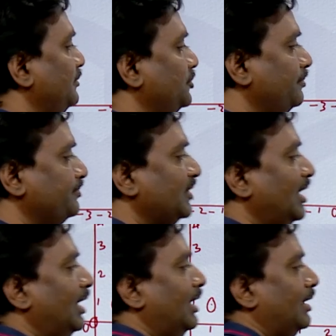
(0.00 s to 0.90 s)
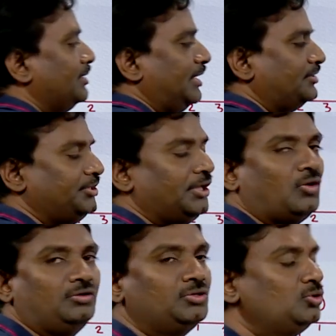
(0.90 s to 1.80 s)
this. Next, x
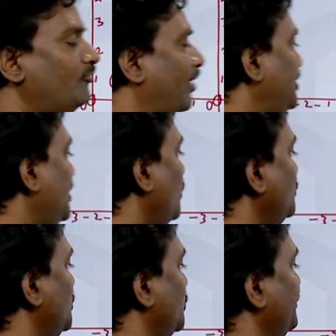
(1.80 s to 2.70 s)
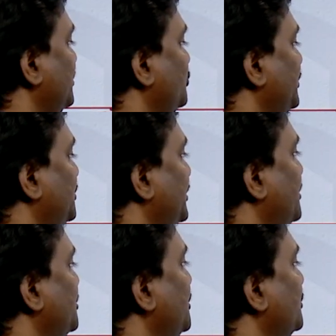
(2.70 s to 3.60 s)
equal to 2, y equal to 2. So this
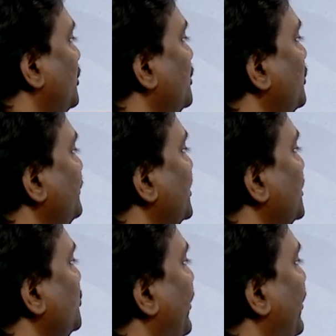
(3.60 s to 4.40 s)
x equal to, this